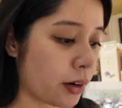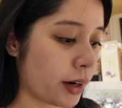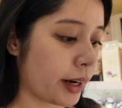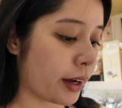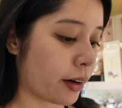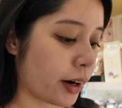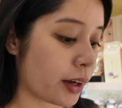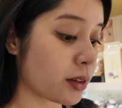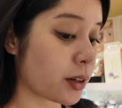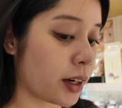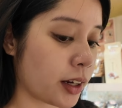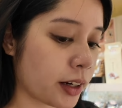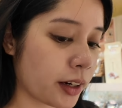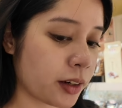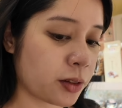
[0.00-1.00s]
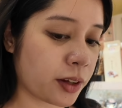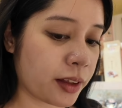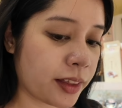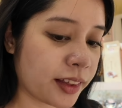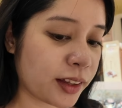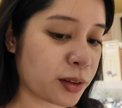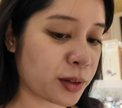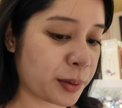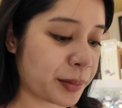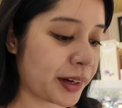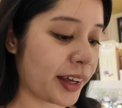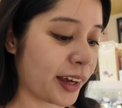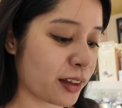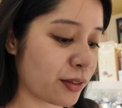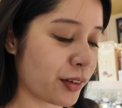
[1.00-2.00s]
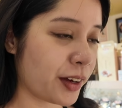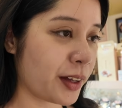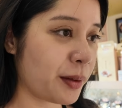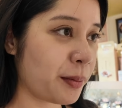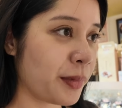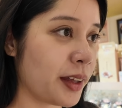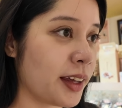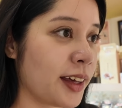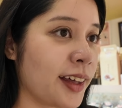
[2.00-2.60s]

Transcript: or like rice crackers, so I think that's what I'm gonna get for him.